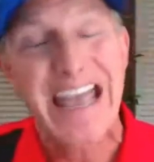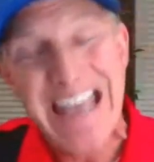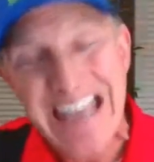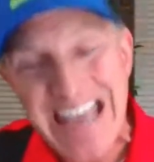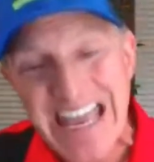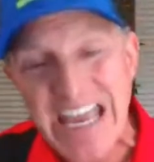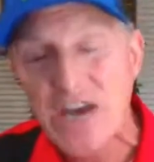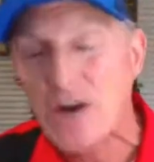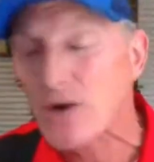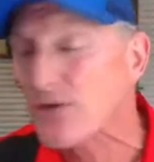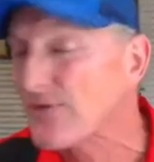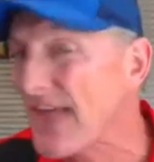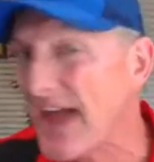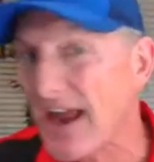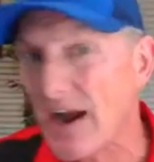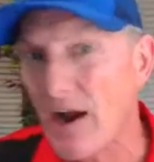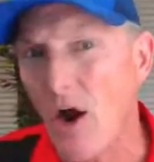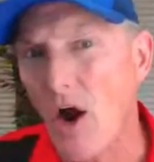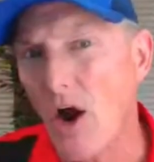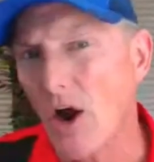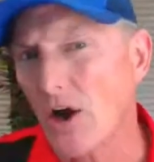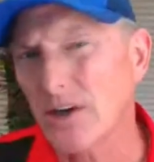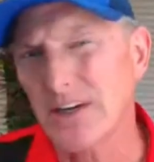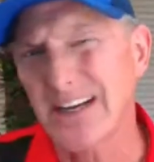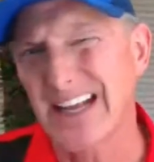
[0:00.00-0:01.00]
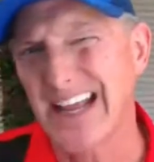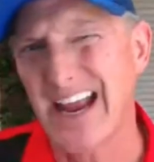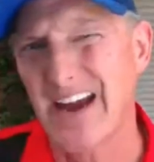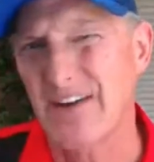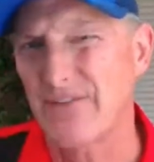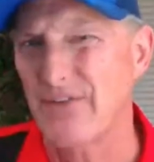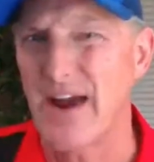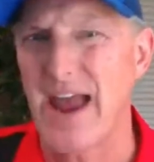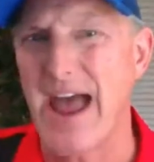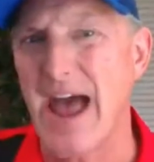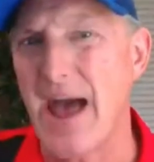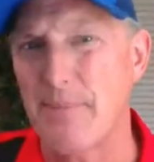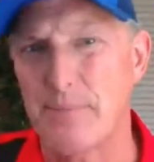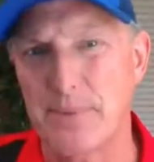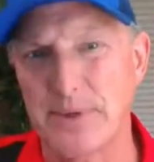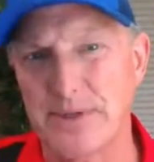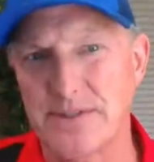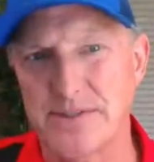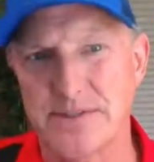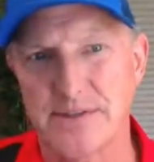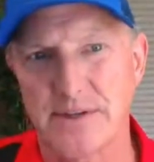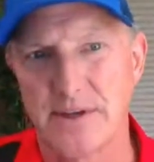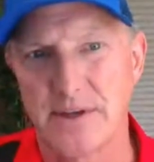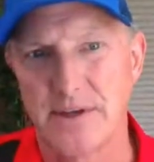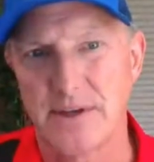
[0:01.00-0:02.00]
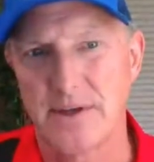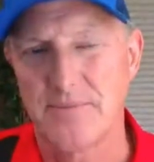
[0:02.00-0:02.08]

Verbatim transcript: Here, that hardly ever happens.